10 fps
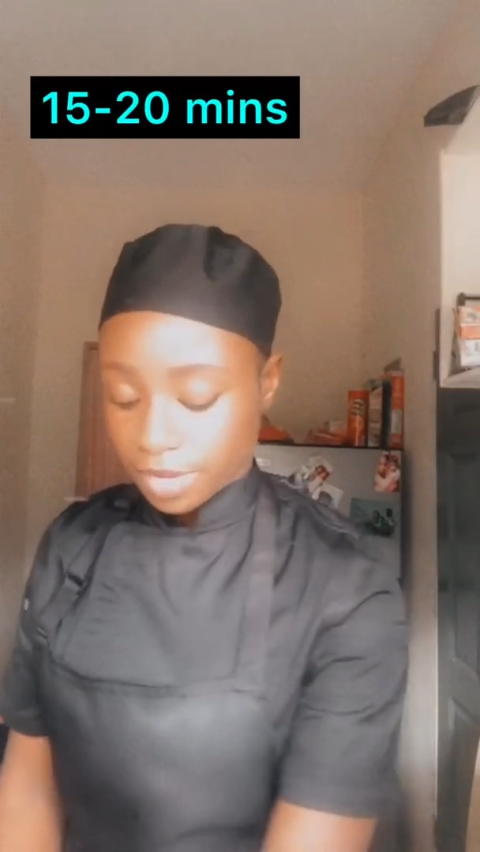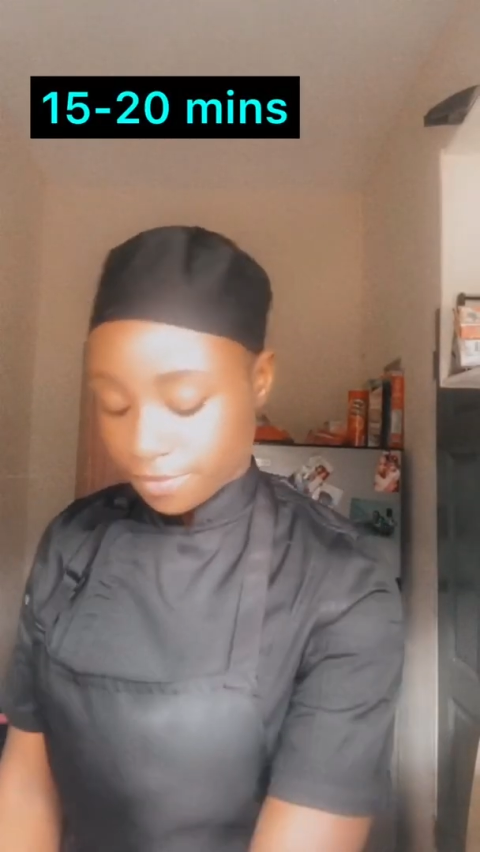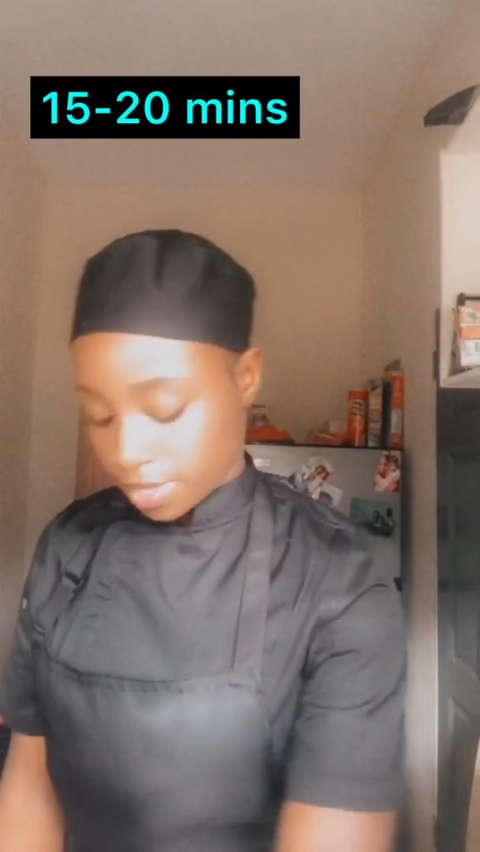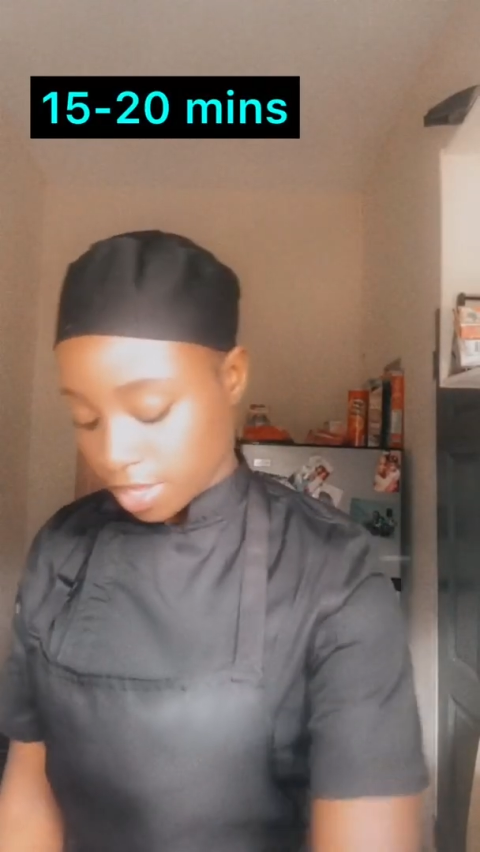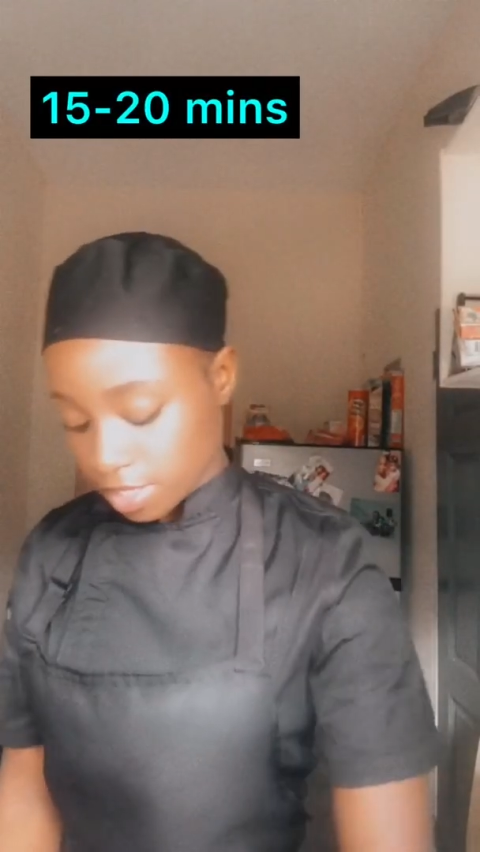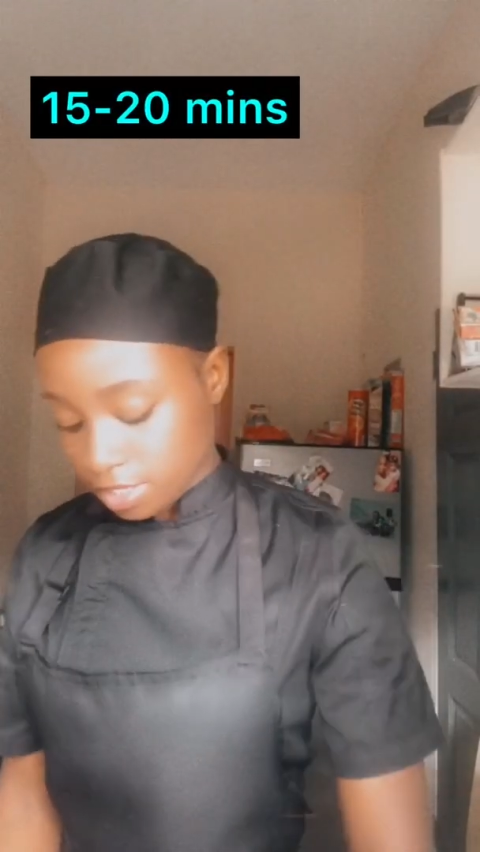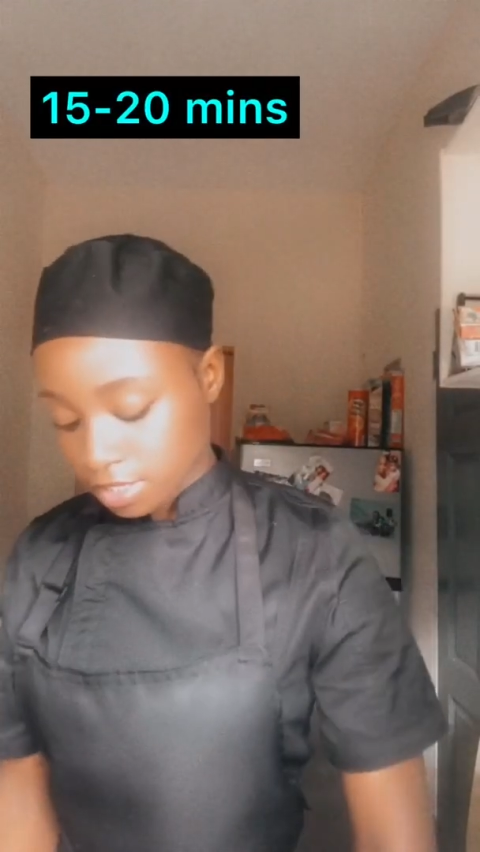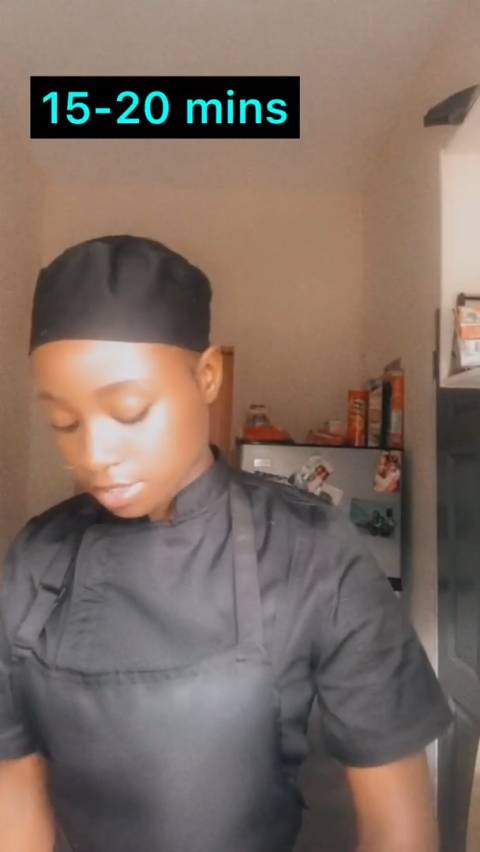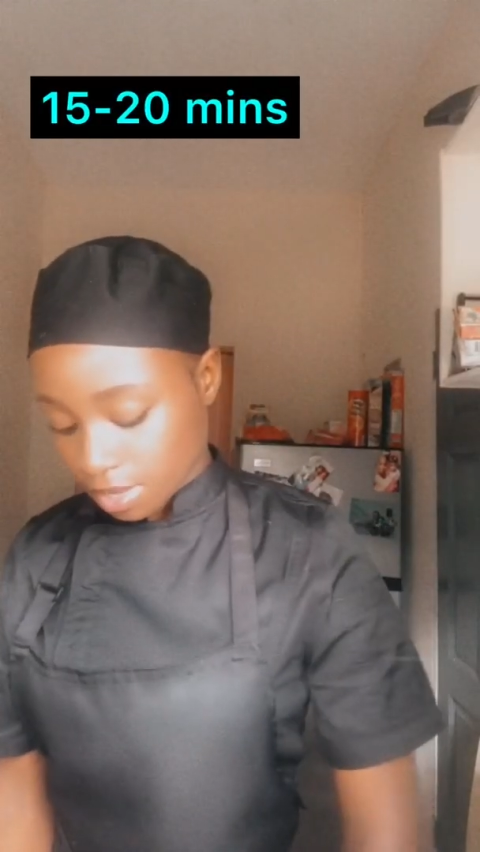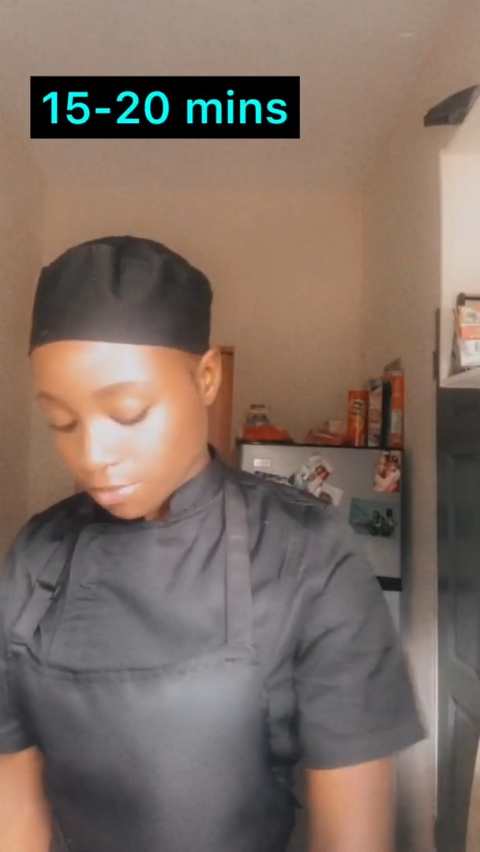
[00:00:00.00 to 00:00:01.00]
meat,
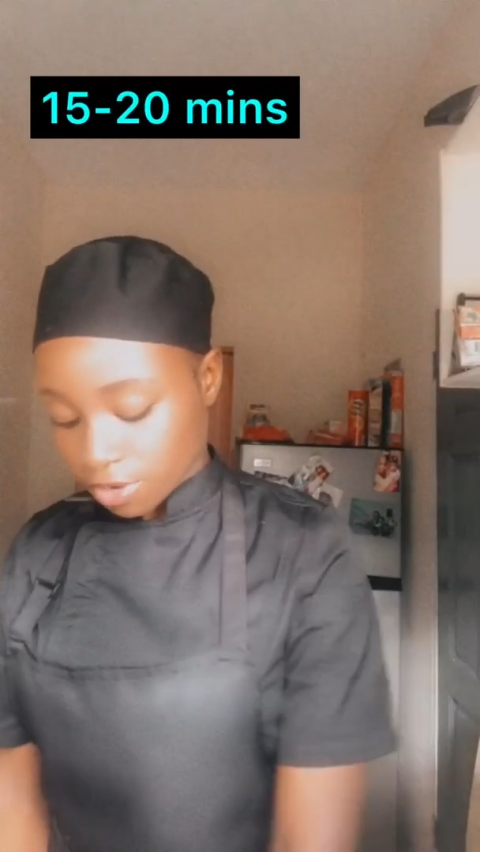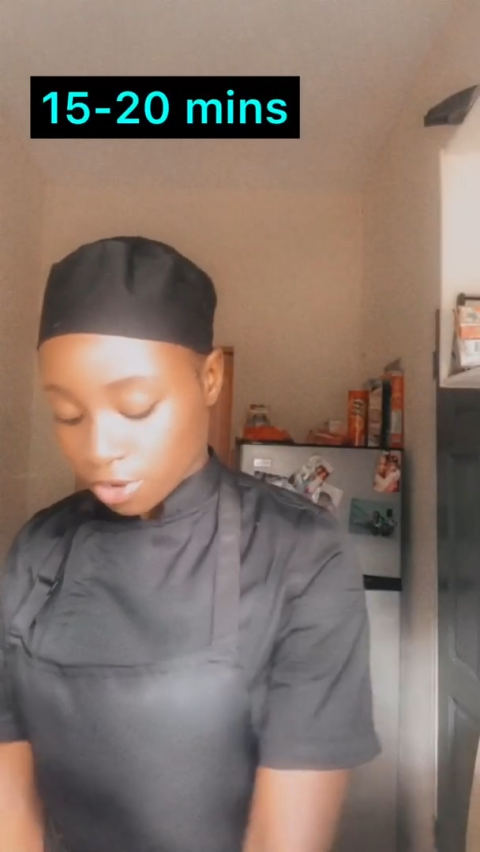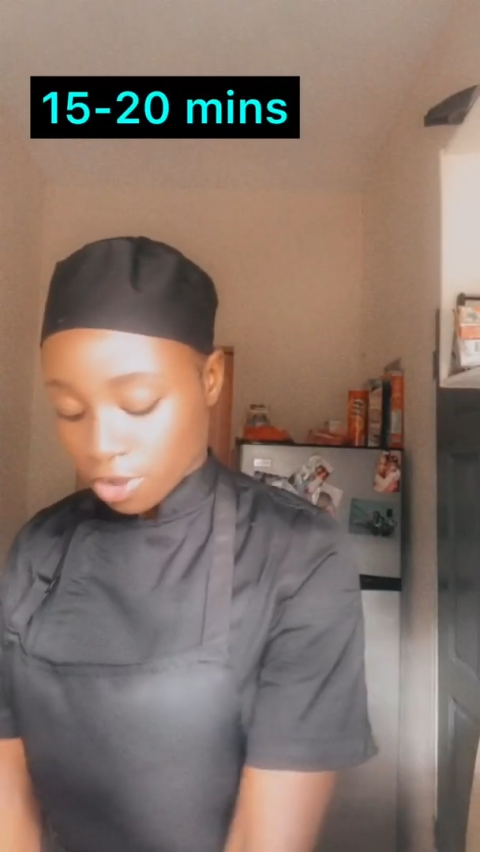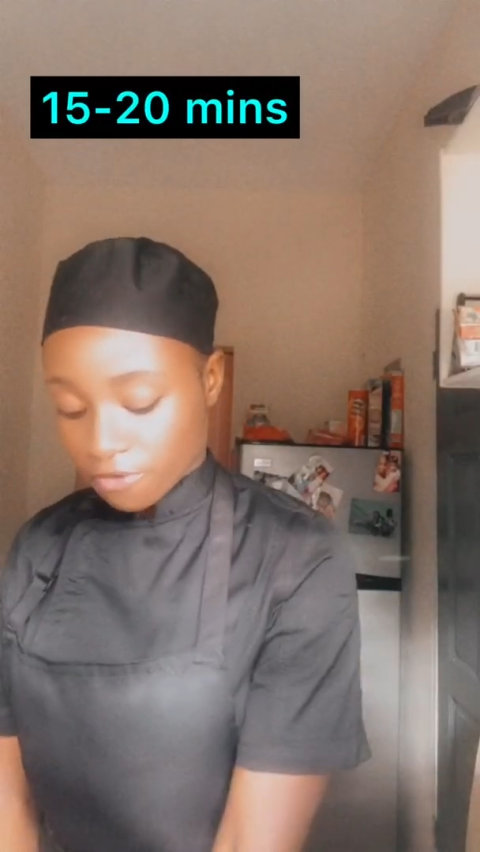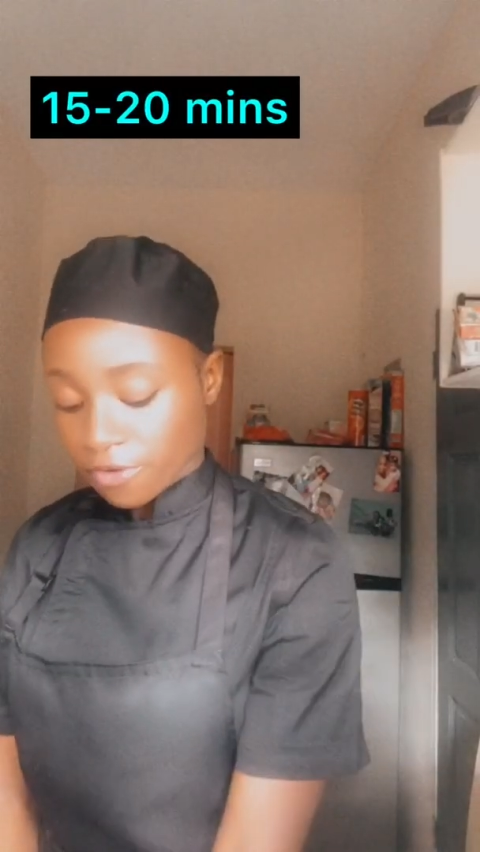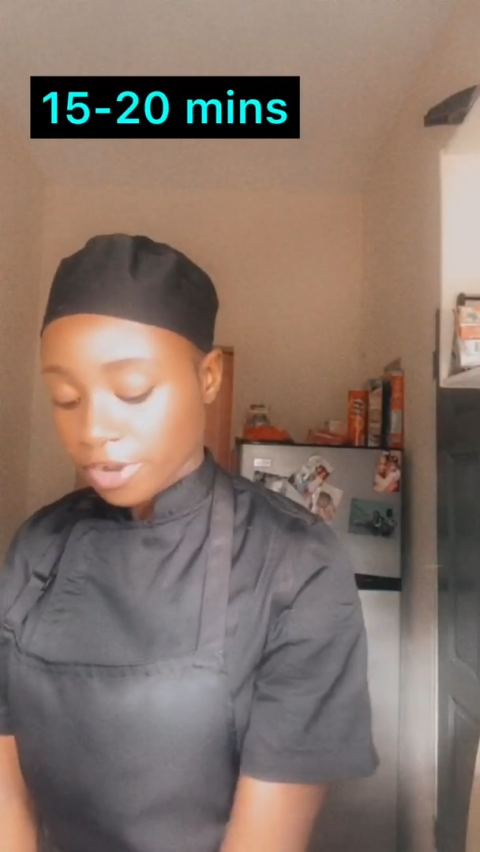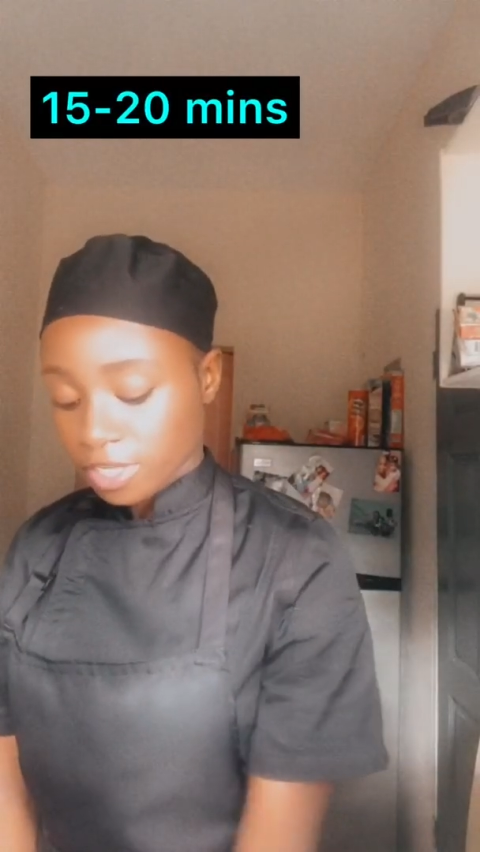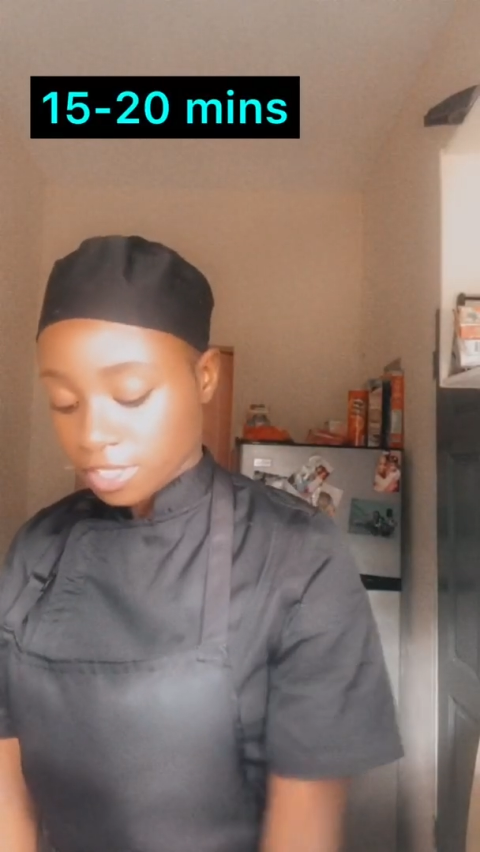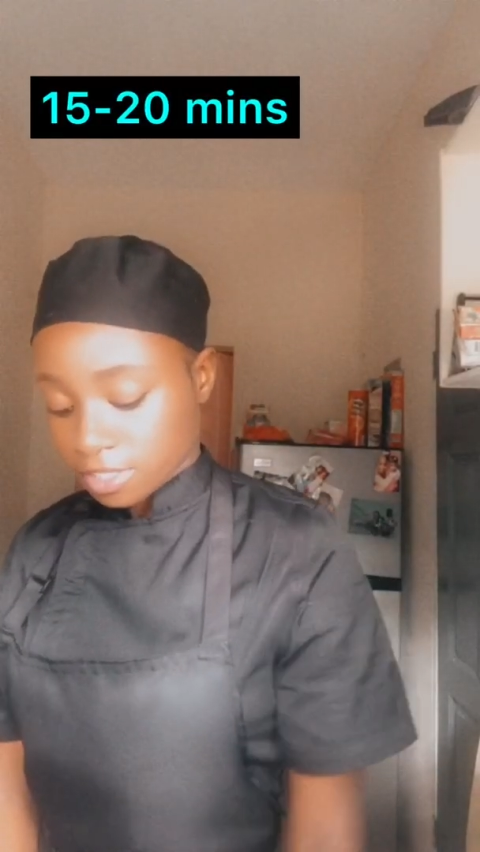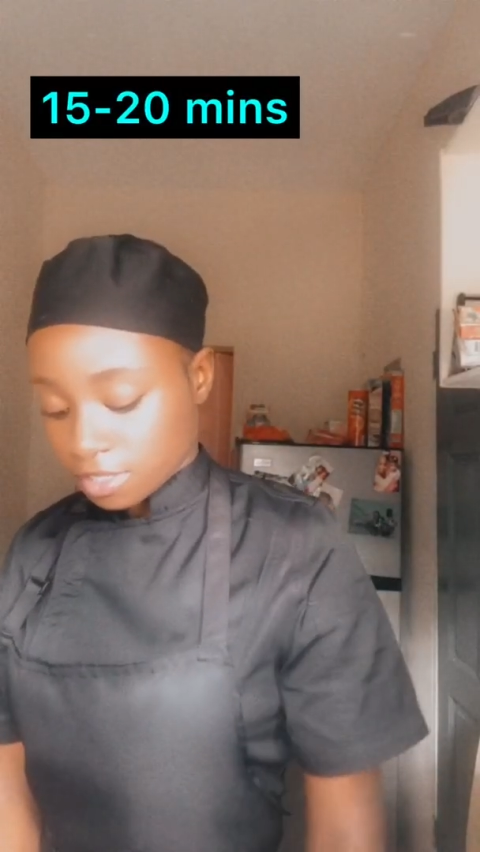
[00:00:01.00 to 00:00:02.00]
I'm gonna cover it,